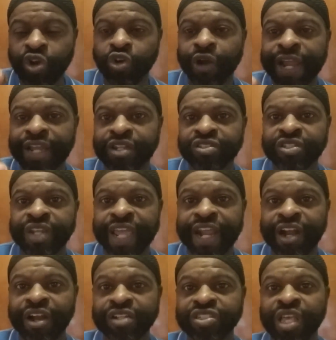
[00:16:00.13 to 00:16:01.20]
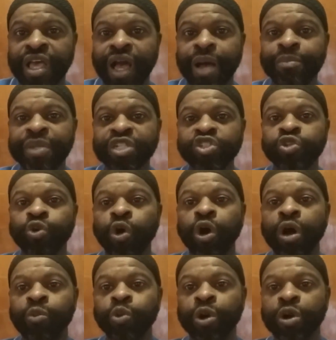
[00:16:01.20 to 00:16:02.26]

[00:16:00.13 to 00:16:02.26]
Grandison Harris. I'll meet you all in